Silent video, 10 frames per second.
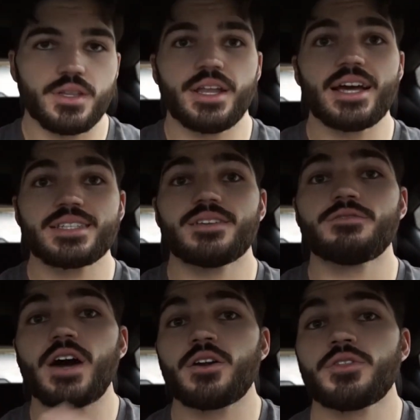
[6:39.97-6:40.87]
next and
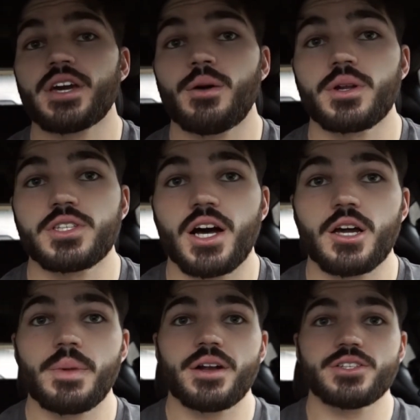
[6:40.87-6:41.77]
final thing I want to talk
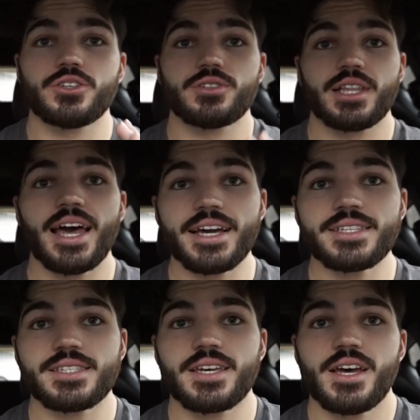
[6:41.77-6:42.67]
about is your
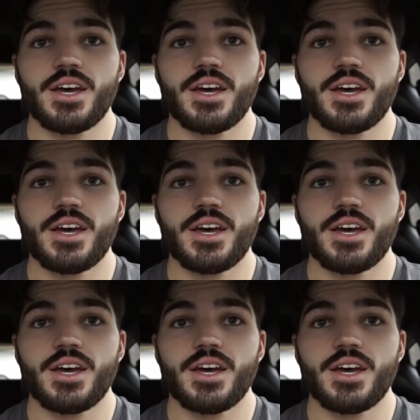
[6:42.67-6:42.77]
legs.